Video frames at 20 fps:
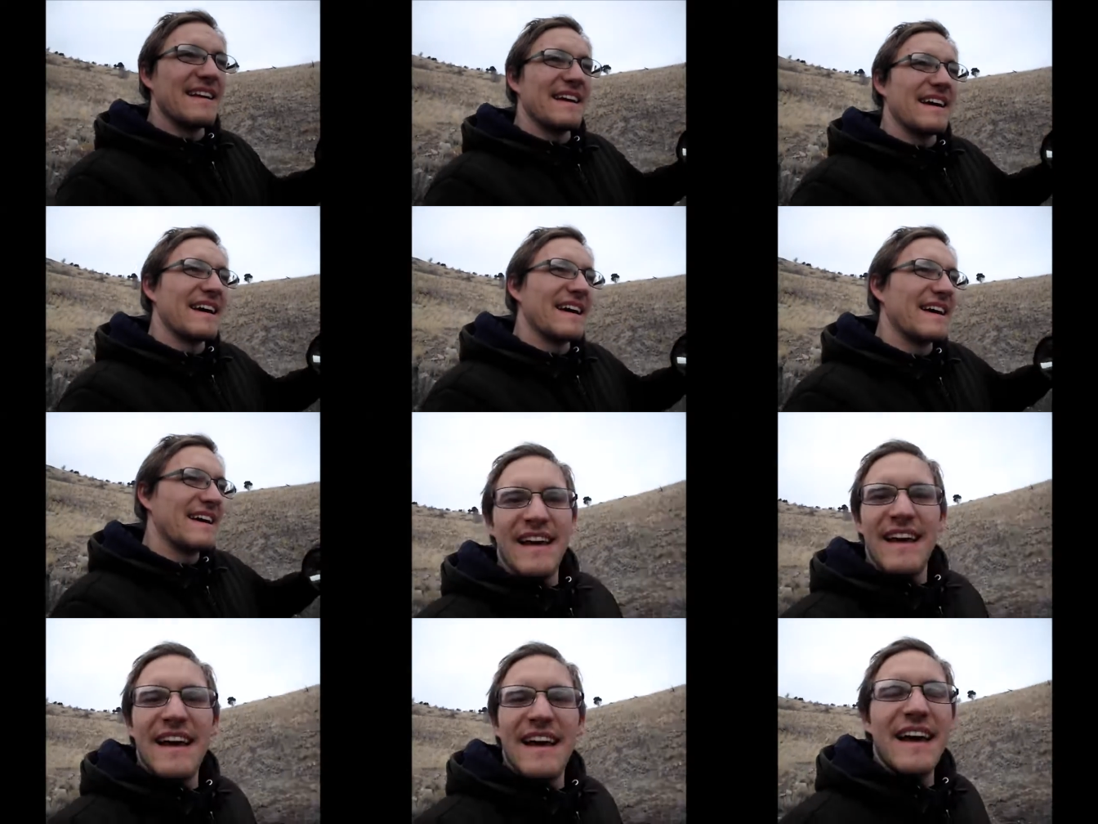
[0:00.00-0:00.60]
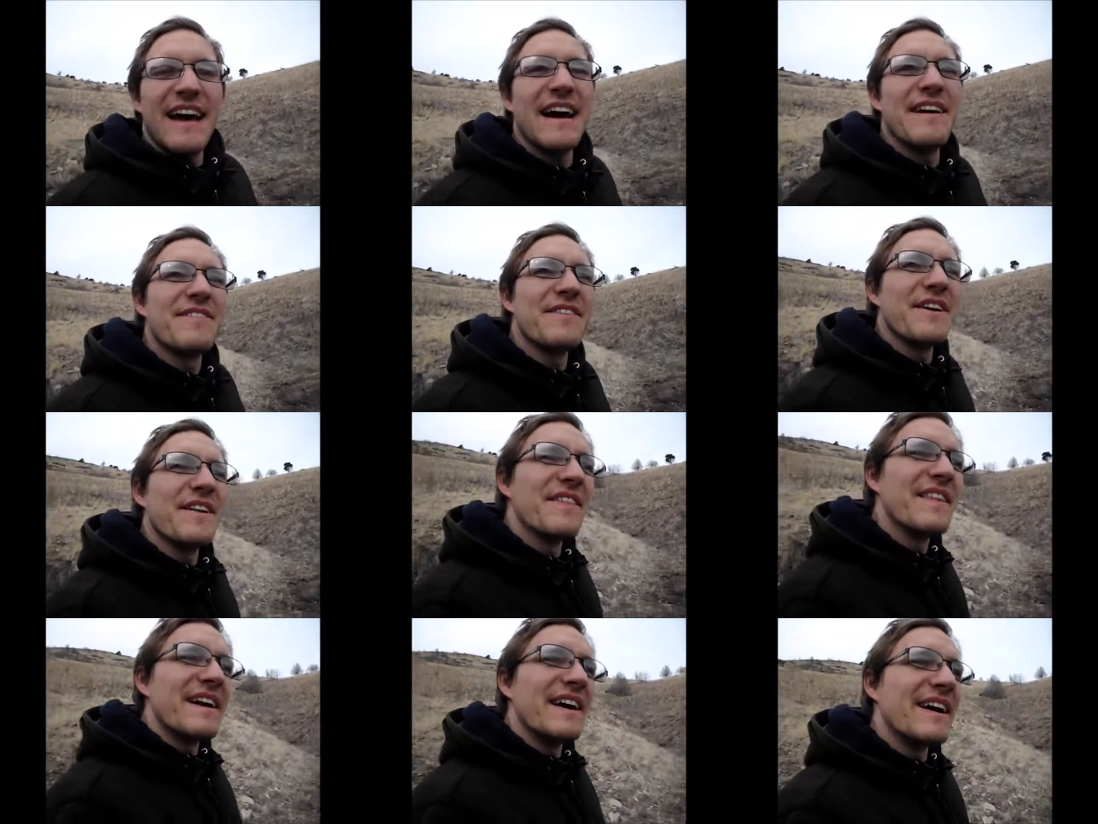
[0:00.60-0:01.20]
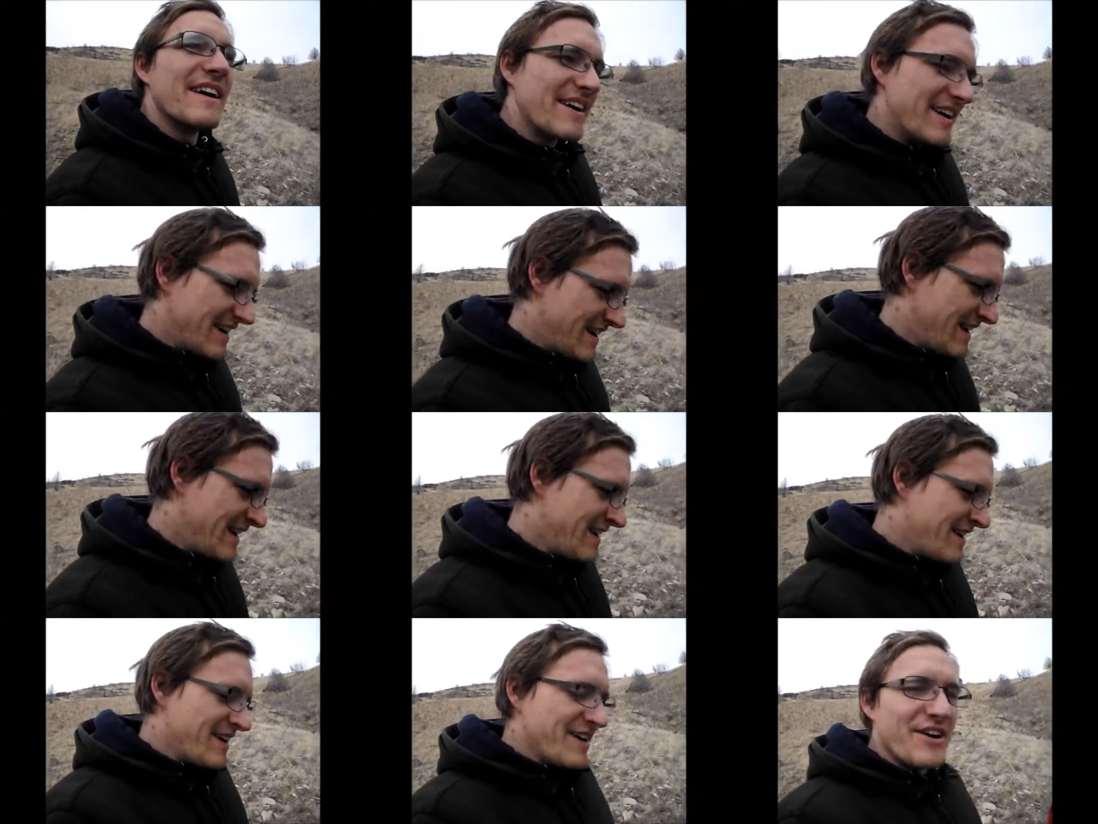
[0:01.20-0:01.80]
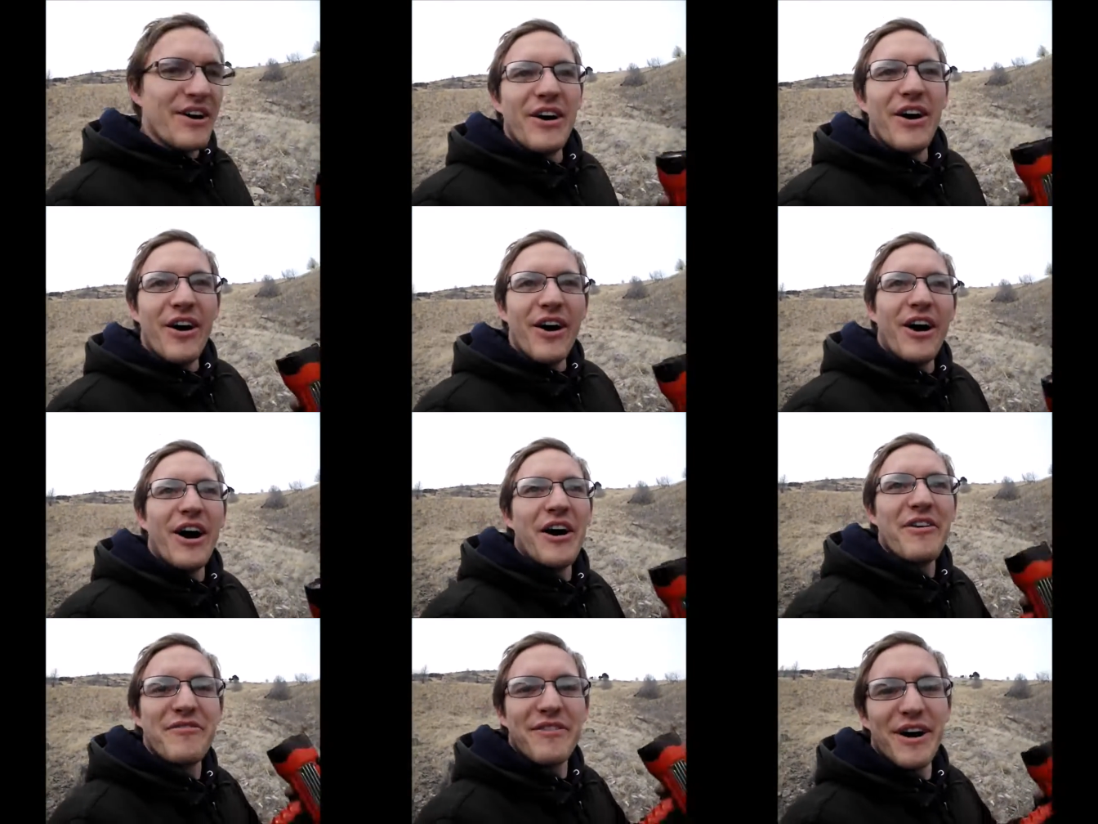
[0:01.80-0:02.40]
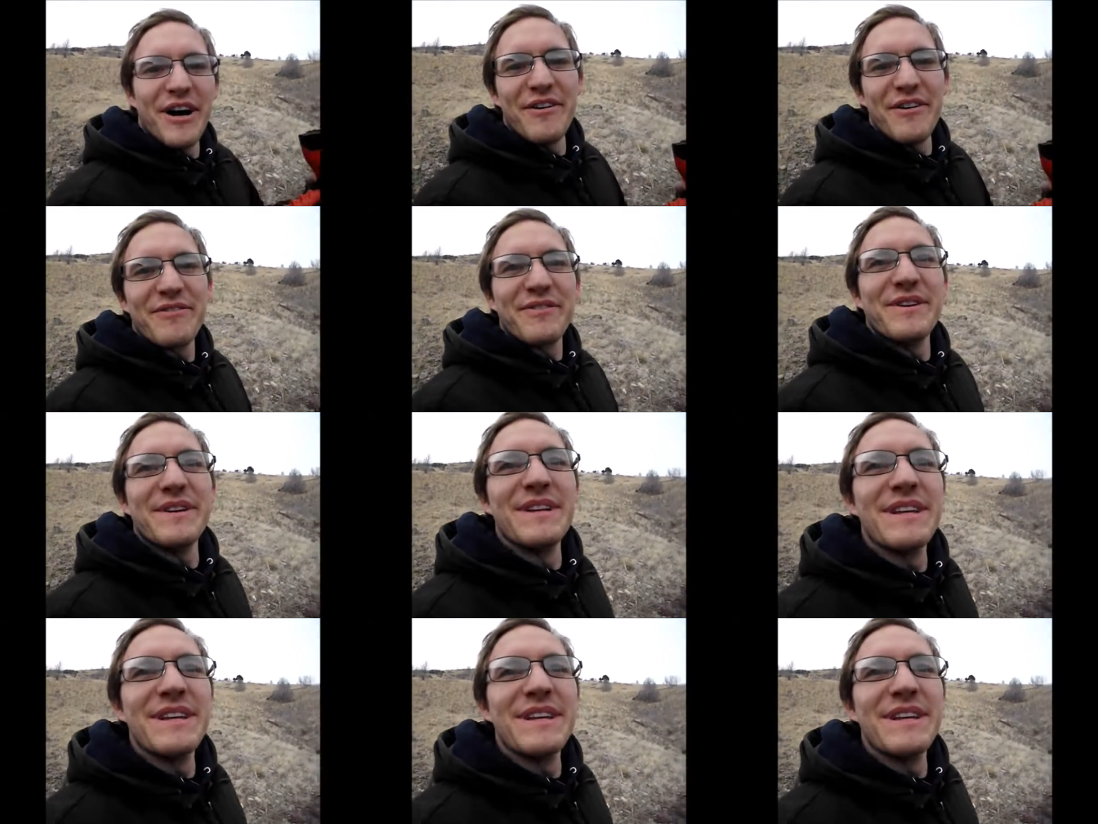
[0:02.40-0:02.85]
uh, have on there off off-grid